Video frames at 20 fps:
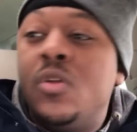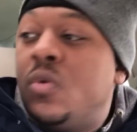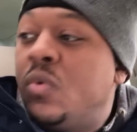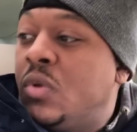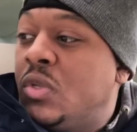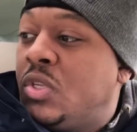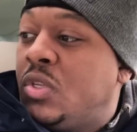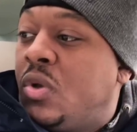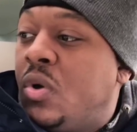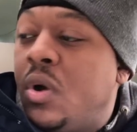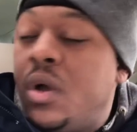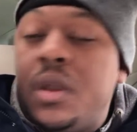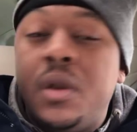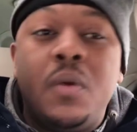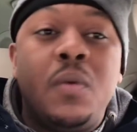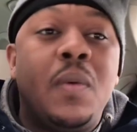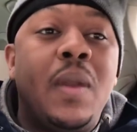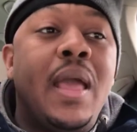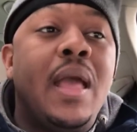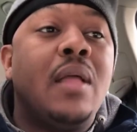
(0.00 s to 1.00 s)
was going
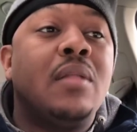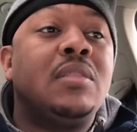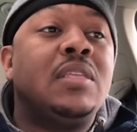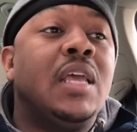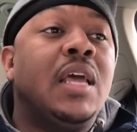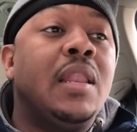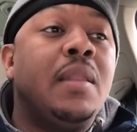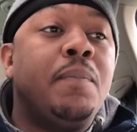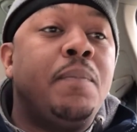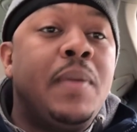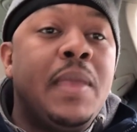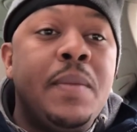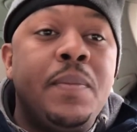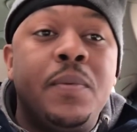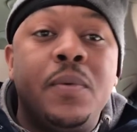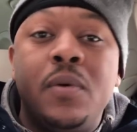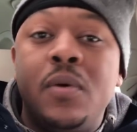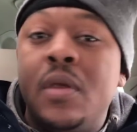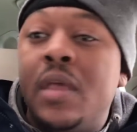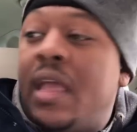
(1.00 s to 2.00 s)
around telling
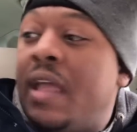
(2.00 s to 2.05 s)
people